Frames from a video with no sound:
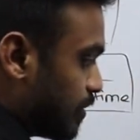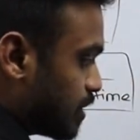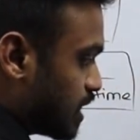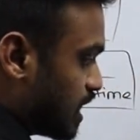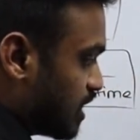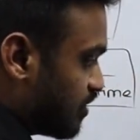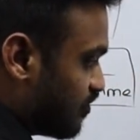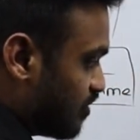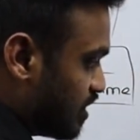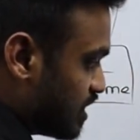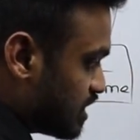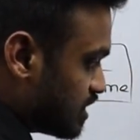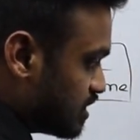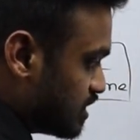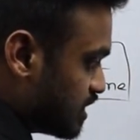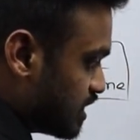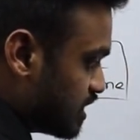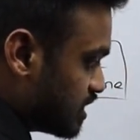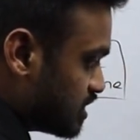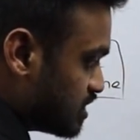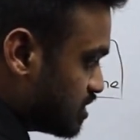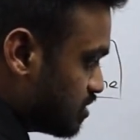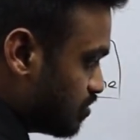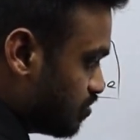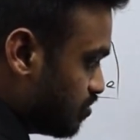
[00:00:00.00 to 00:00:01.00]
I am converting
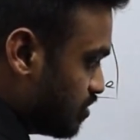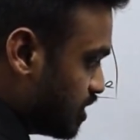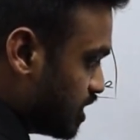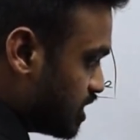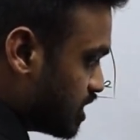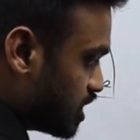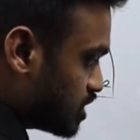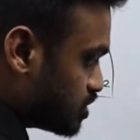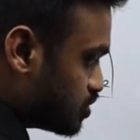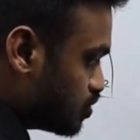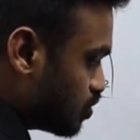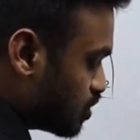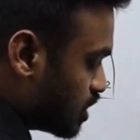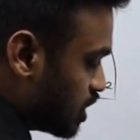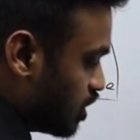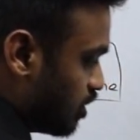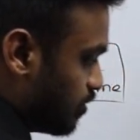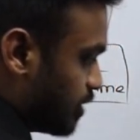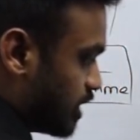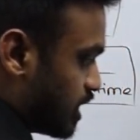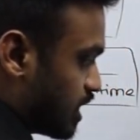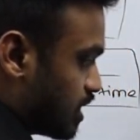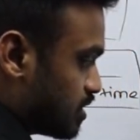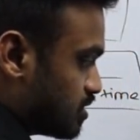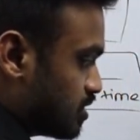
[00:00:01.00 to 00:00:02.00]
this meters to
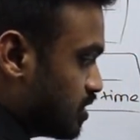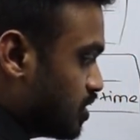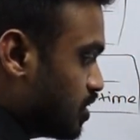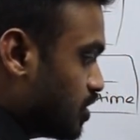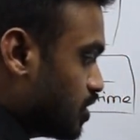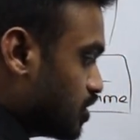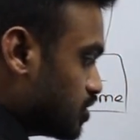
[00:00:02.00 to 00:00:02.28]
kilometers.